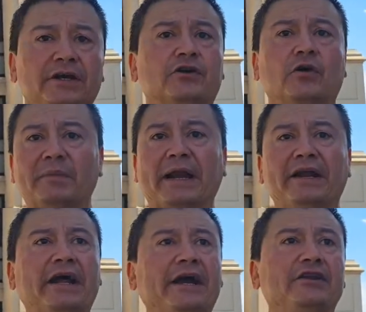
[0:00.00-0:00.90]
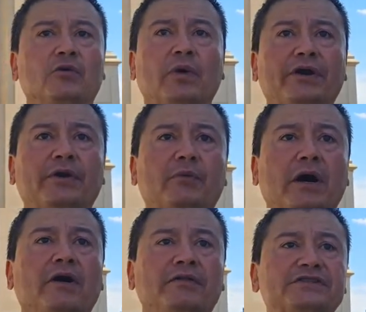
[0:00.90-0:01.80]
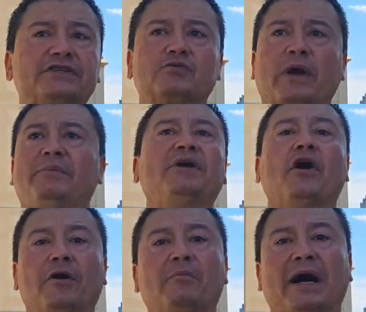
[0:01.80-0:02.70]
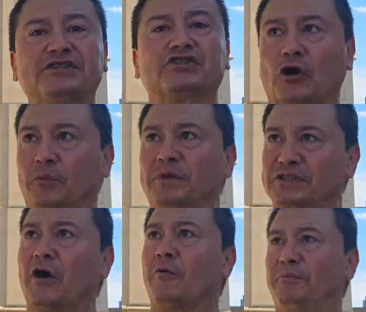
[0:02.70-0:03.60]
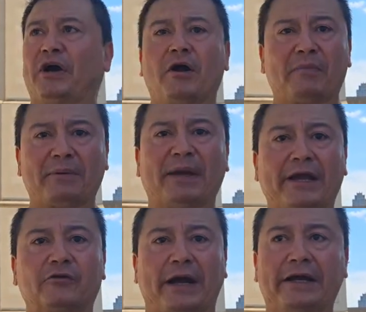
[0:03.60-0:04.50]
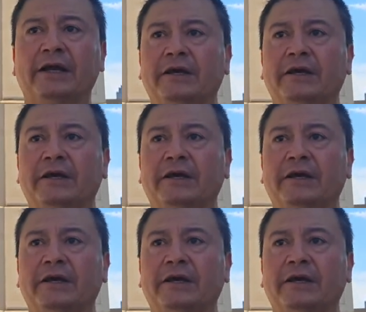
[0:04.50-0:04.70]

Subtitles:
Go to bed at night and you're wondering, well, this is way beyond my scope, it's all beyond my pay grade.